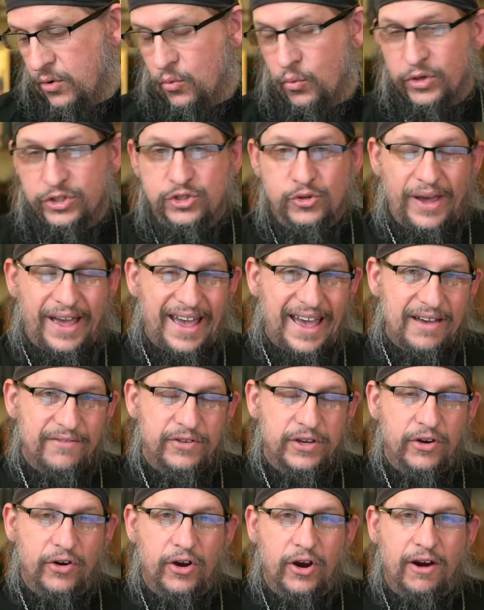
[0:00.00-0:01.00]
what you
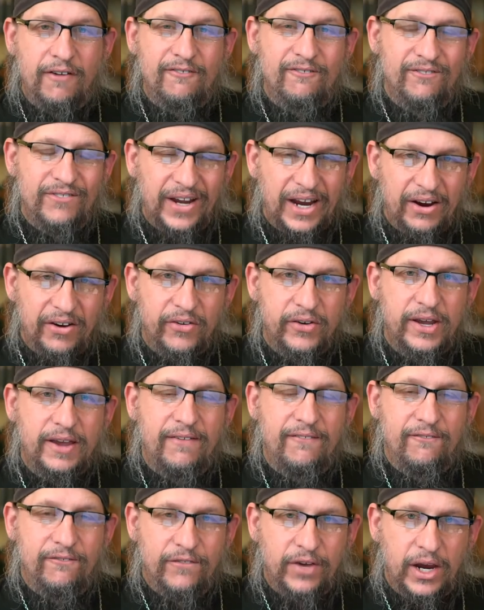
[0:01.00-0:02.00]
have here are
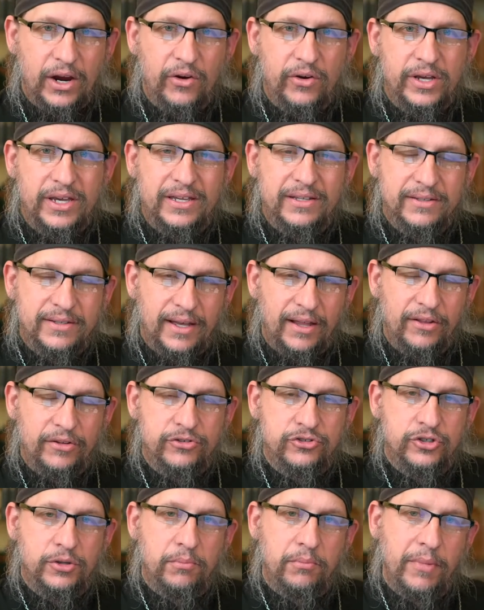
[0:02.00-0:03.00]
very, very
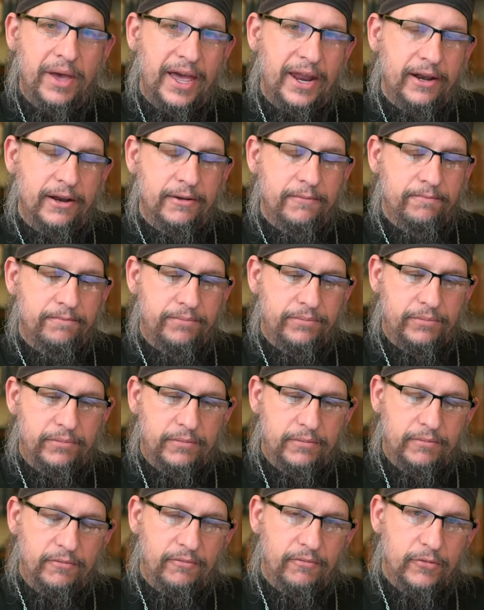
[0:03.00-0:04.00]
intelligent men,
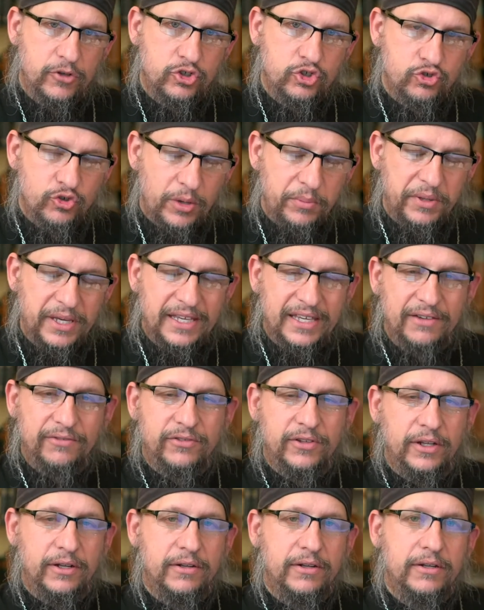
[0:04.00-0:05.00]
extremely
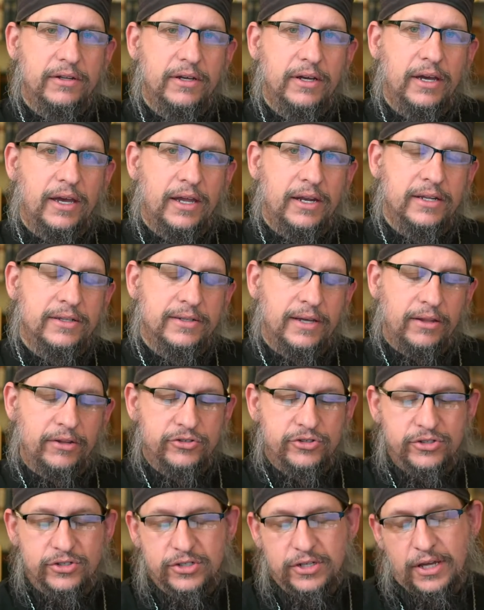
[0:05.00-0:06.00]
gifted in
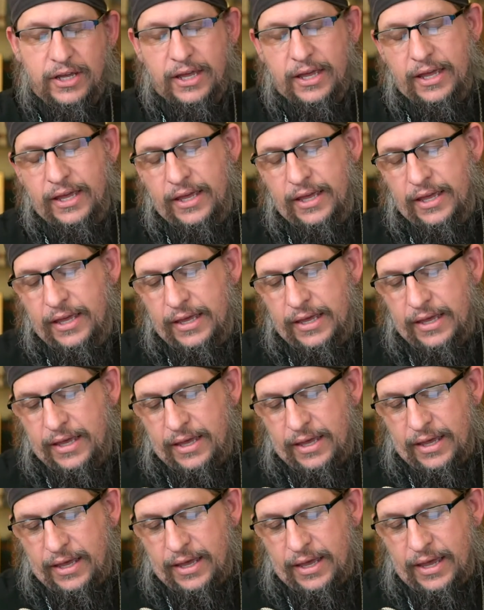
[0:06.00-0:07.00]
intelligence,
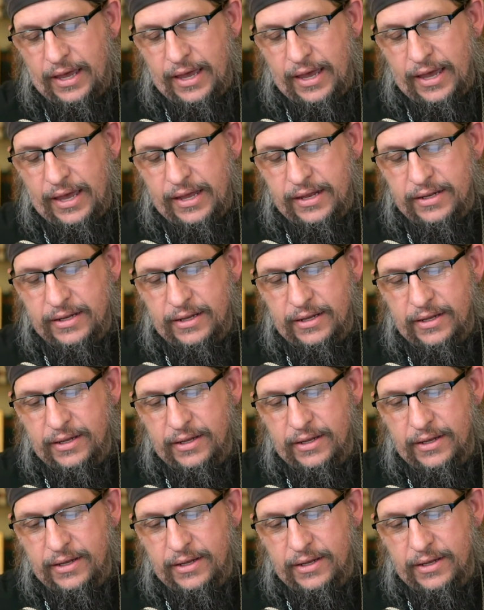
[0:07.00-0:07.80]
and